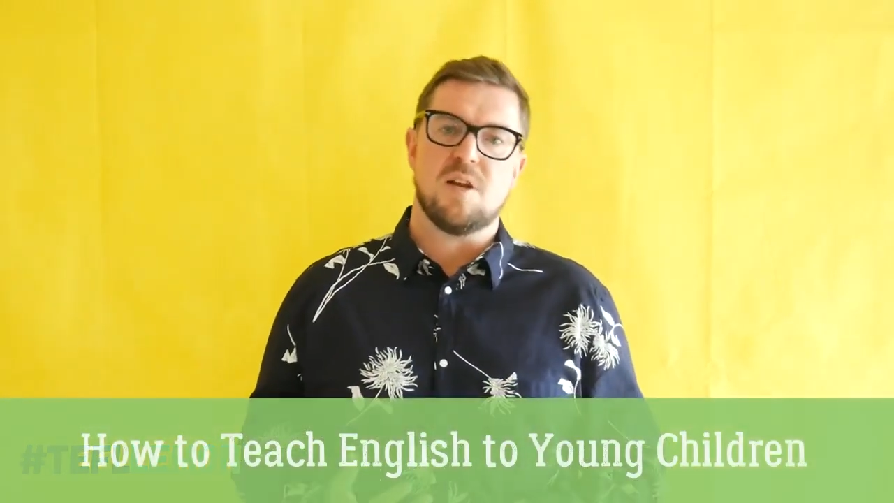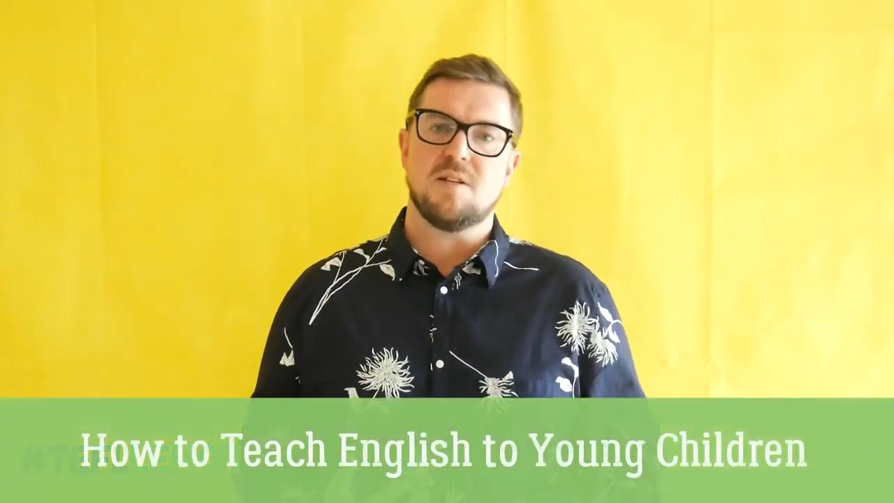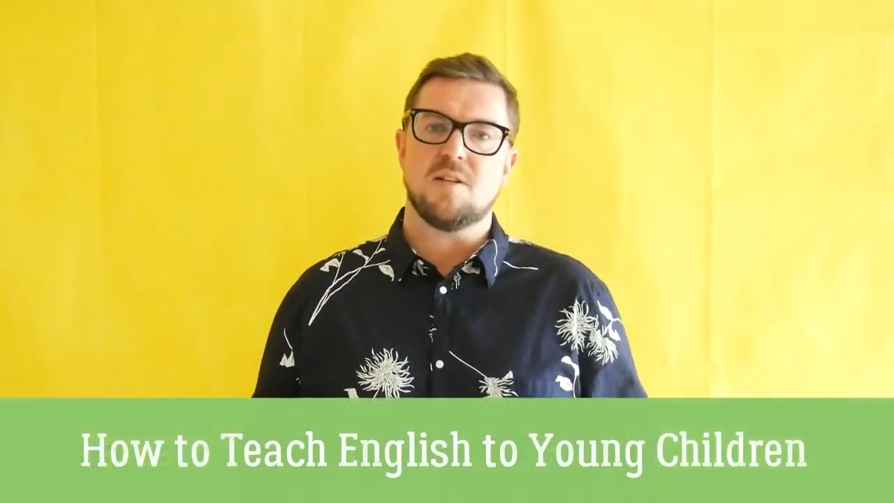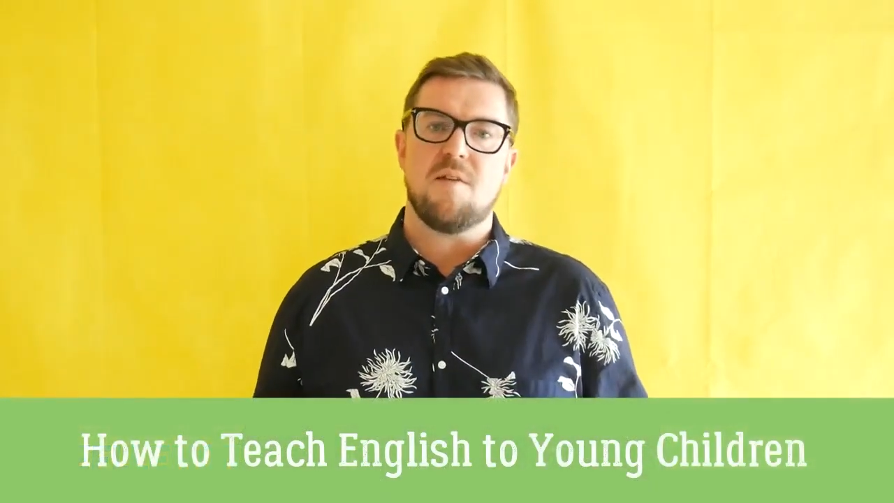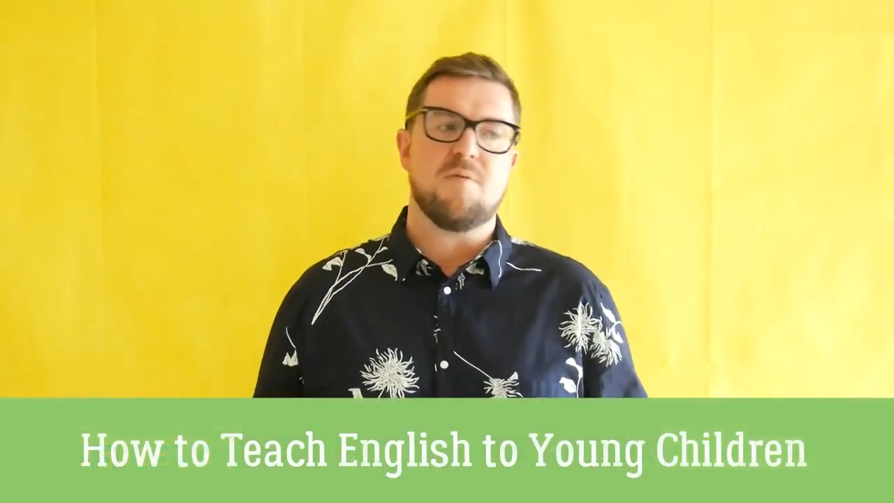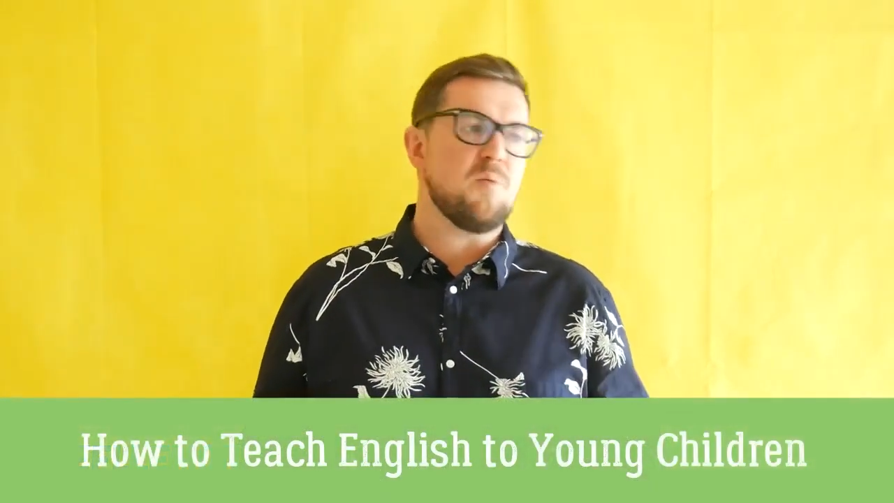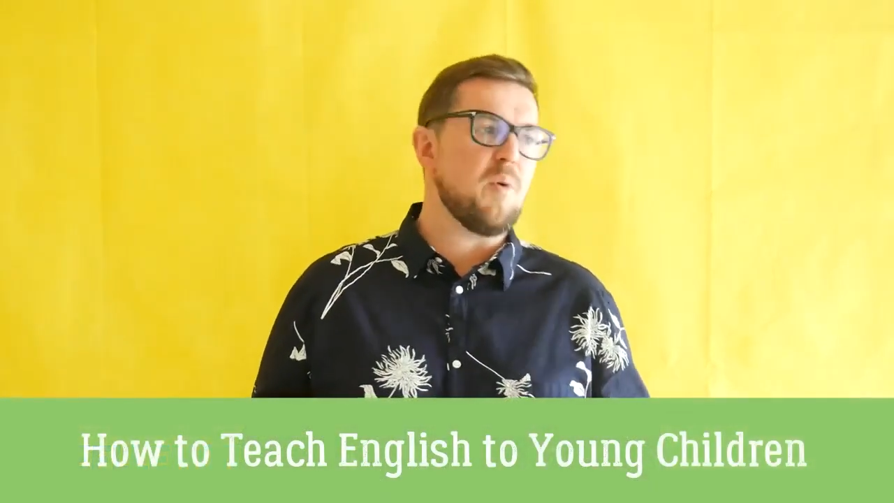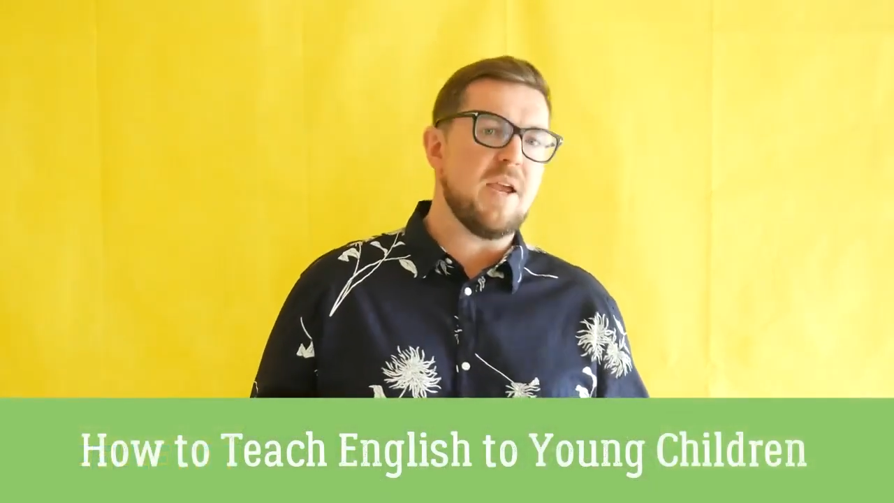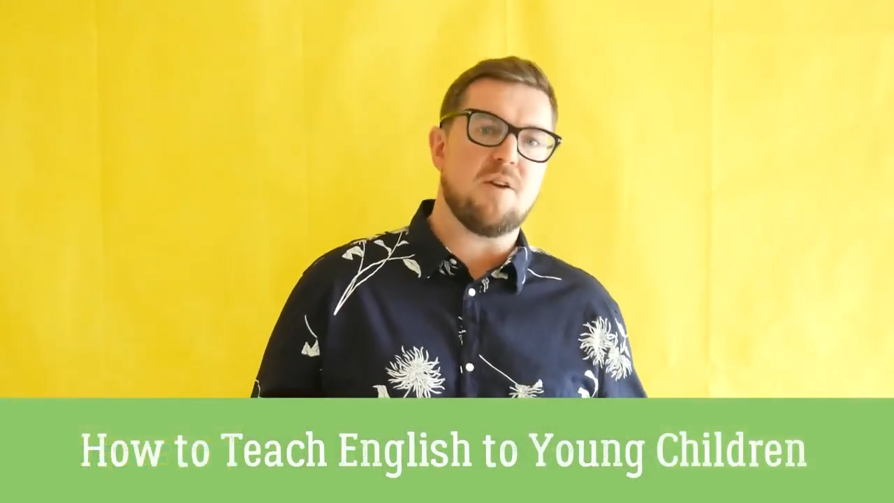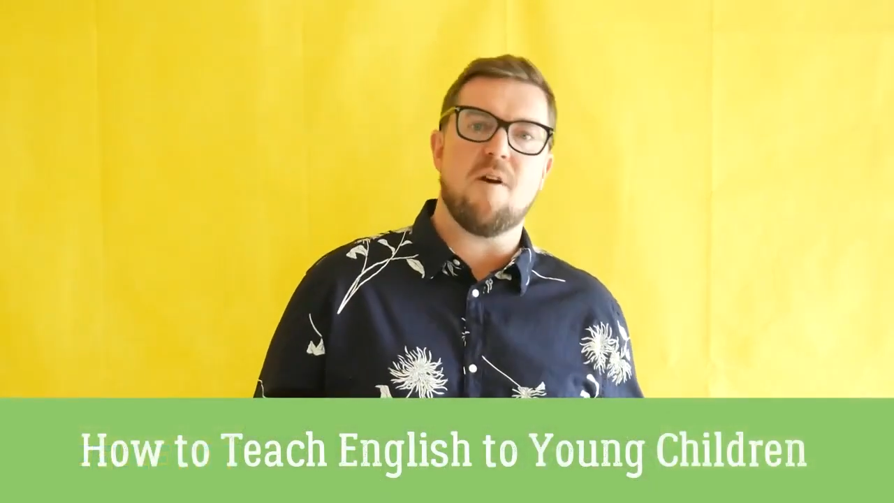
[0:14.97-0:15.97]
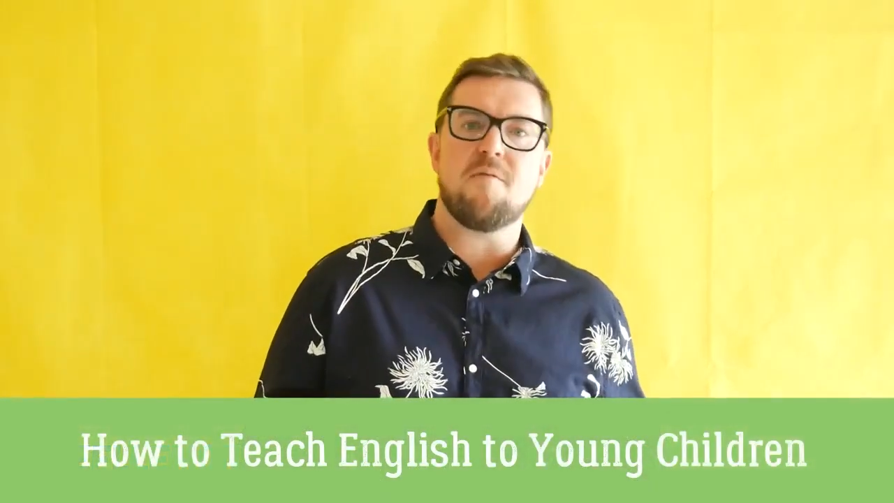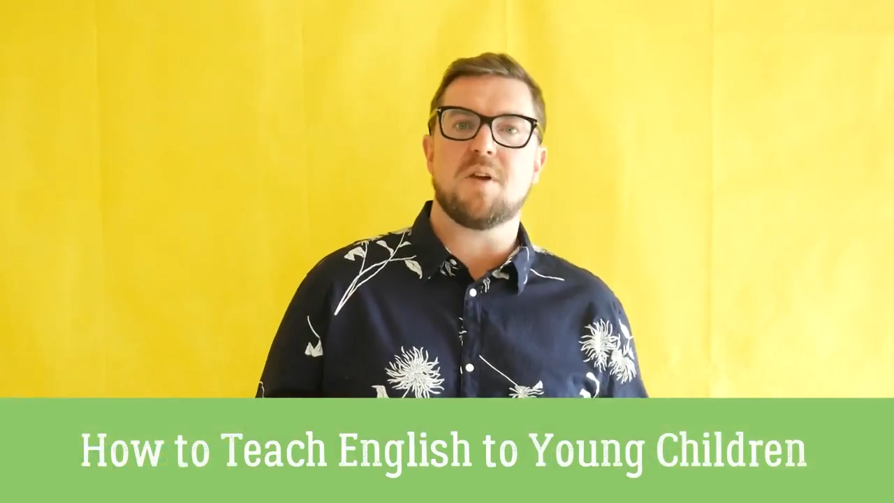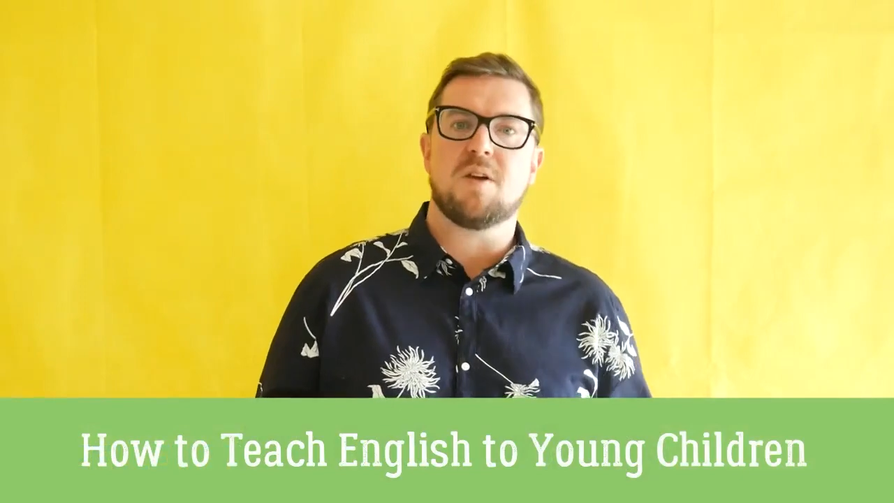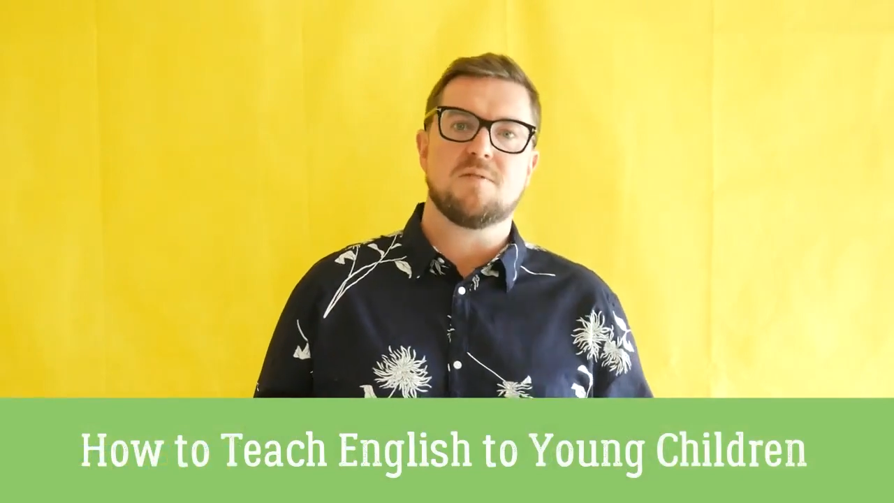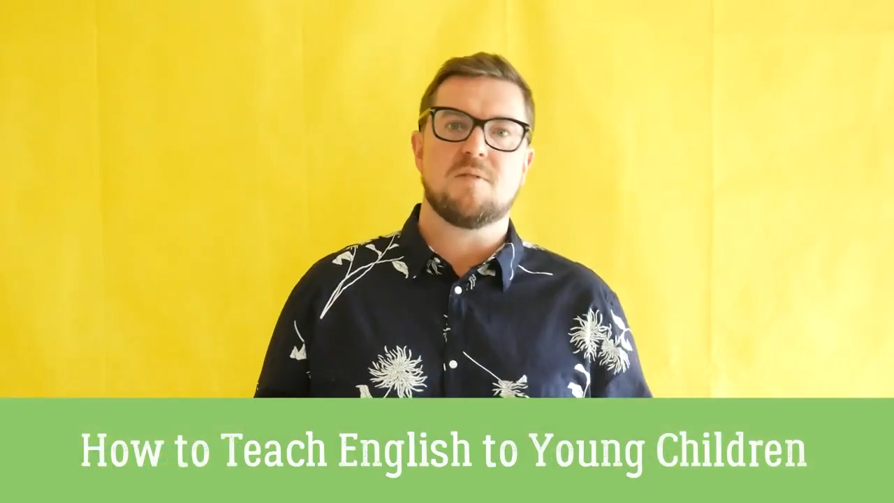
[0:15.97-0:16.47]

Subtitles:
and every week or every